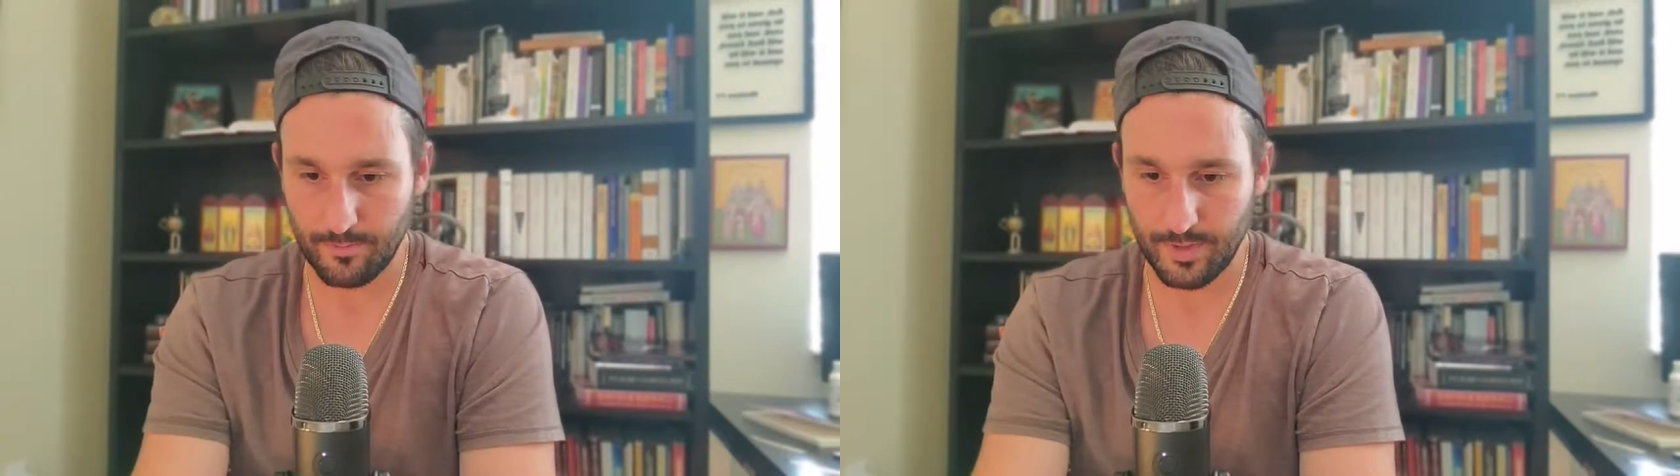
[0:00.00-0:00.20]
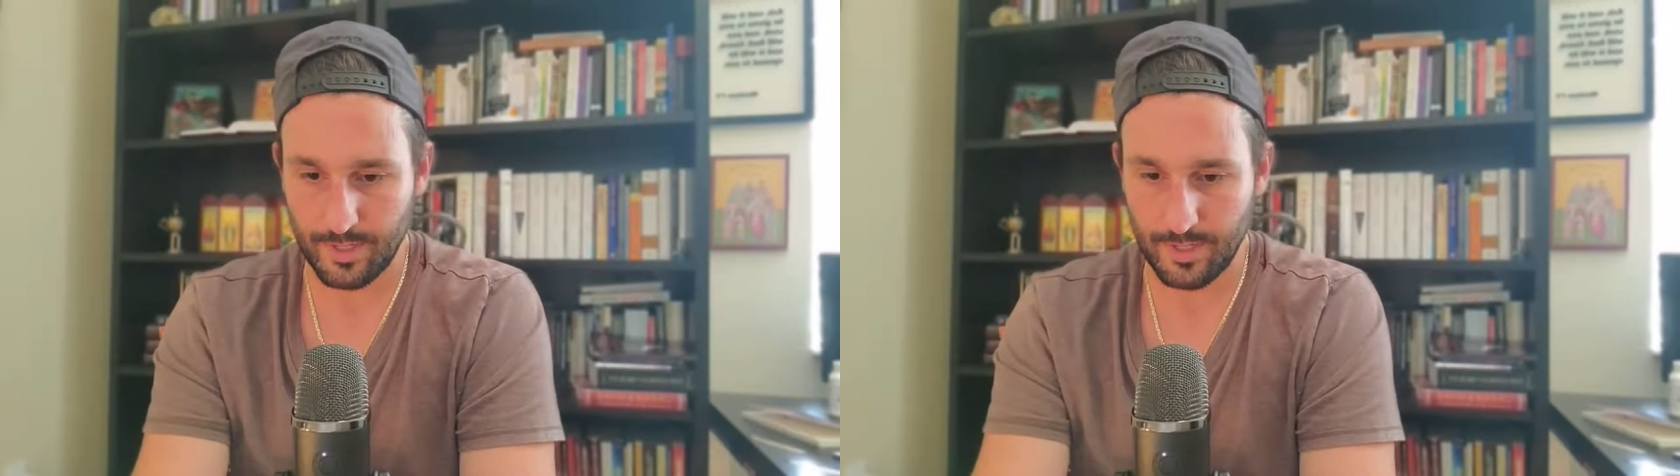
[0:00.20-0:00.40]

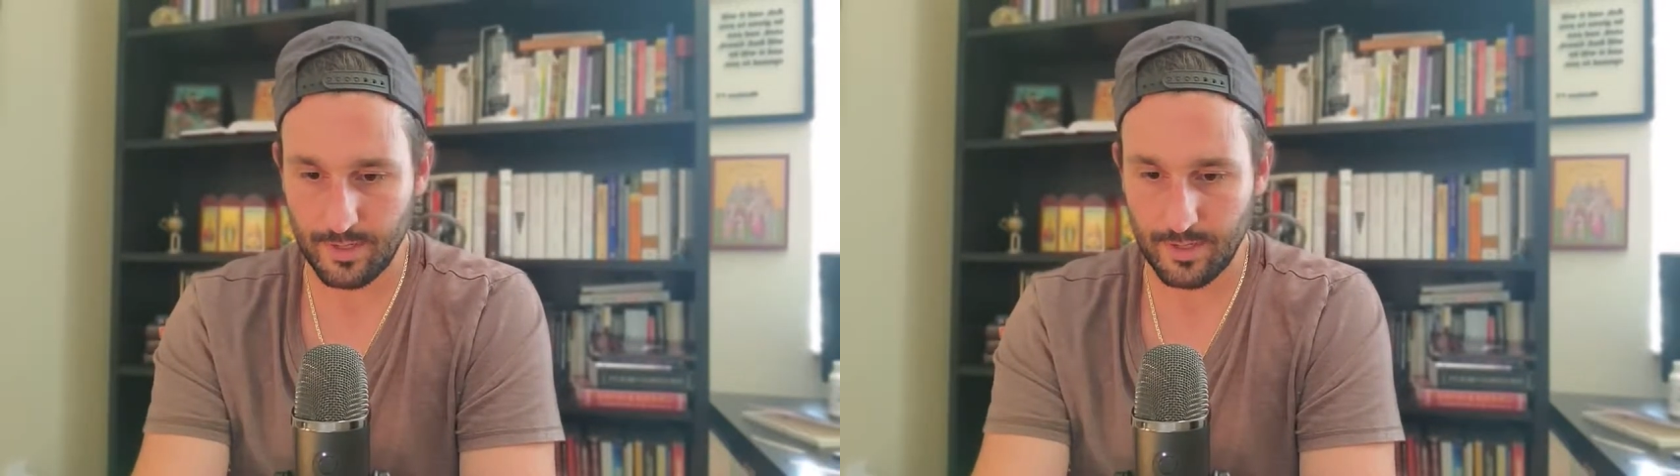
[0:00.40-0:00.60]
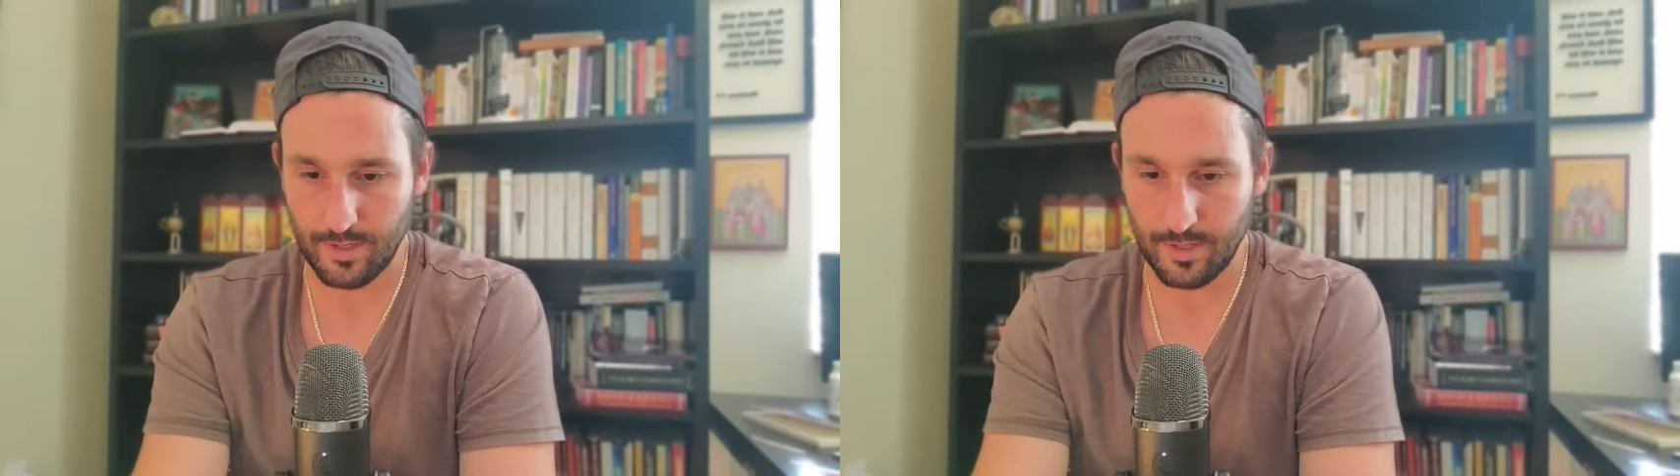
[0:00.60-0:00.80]
but
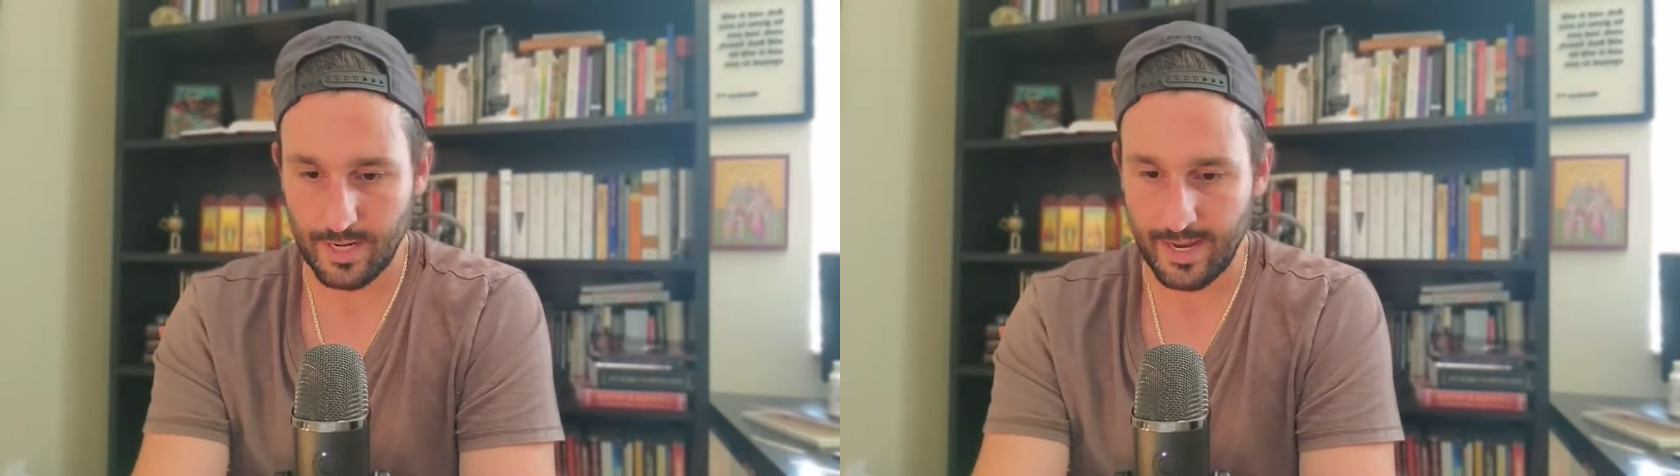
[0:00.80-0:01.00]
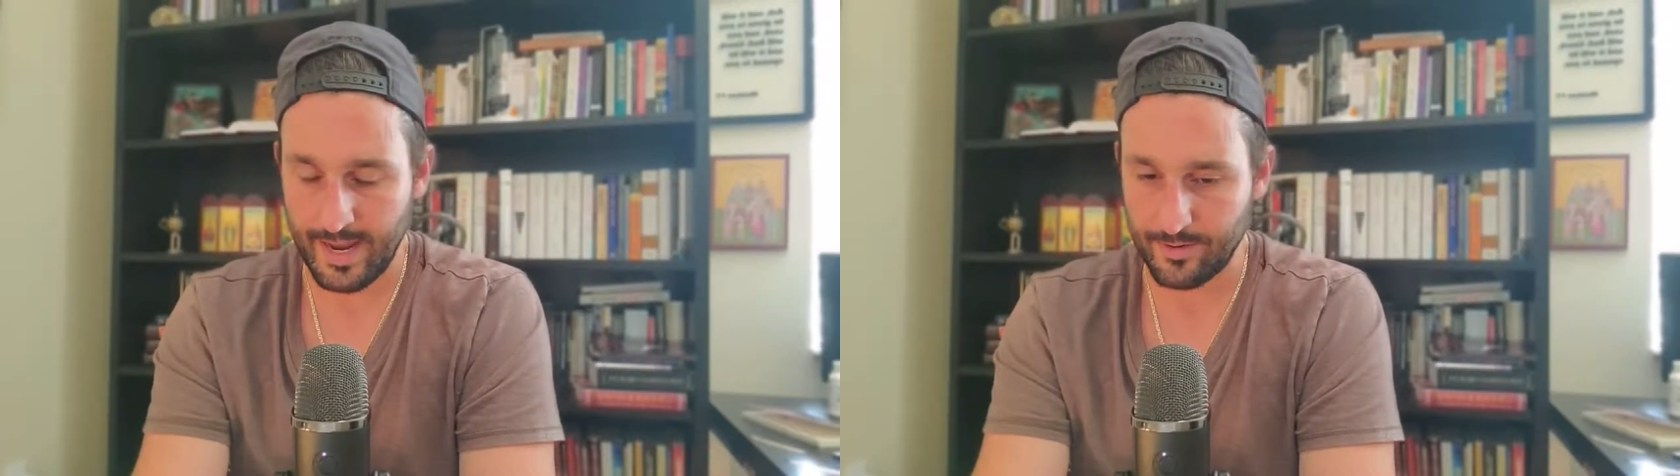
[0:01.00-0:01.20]

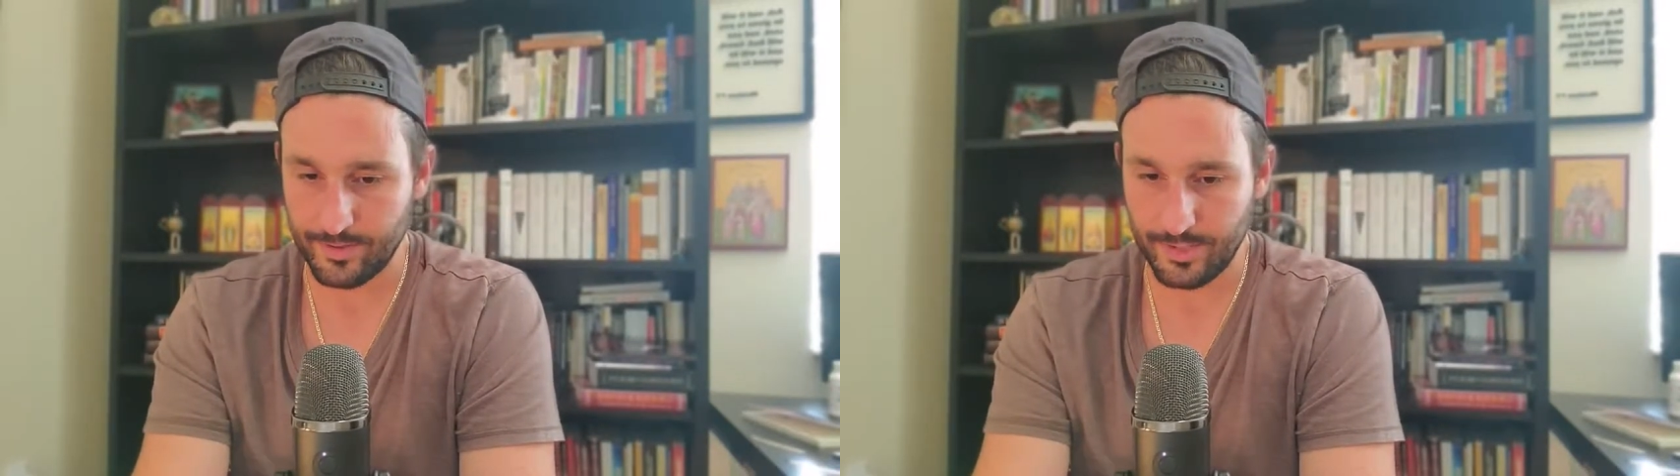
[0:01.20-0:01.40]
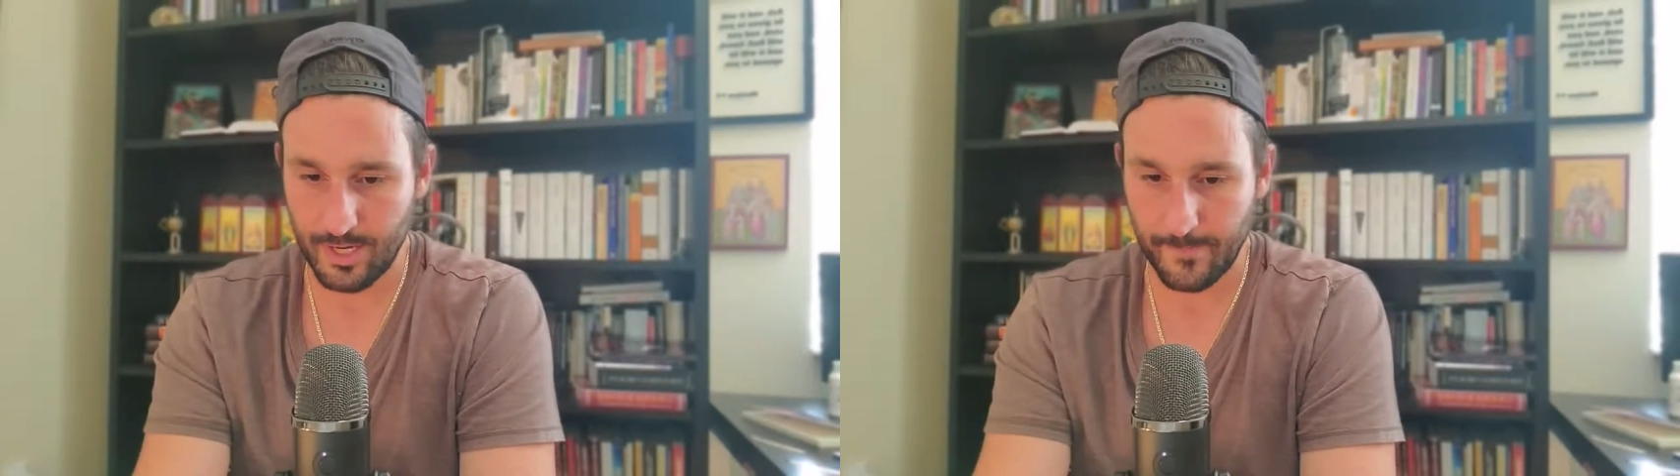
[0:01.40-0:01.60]
on a
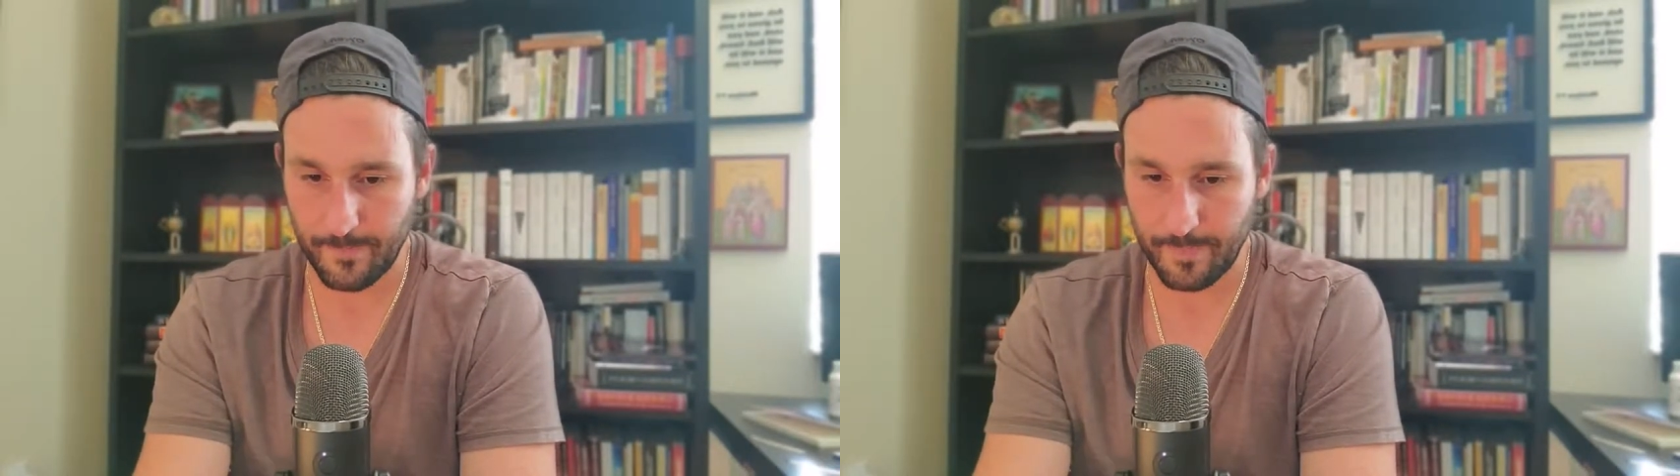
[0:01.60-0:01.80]
candlestick,